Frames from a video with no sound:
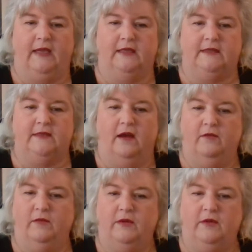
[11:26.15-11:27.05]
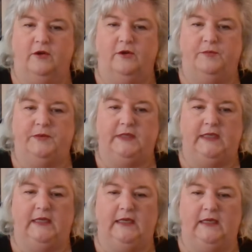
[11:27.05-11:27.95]
It's not Royal
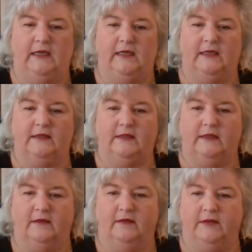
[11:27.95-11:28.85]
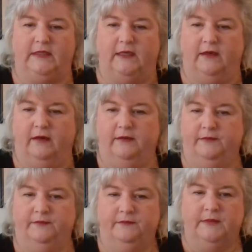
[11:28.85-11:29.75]
Copley. It's, oh dear.
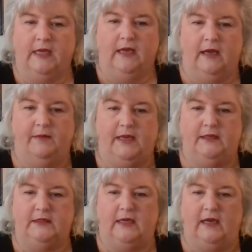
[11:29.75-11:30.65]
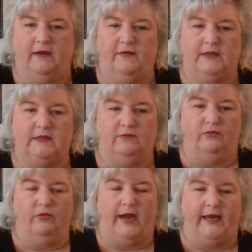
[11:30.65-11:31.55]
I meant to have this
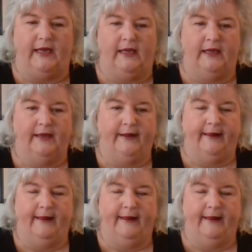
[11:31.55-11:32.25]
ready.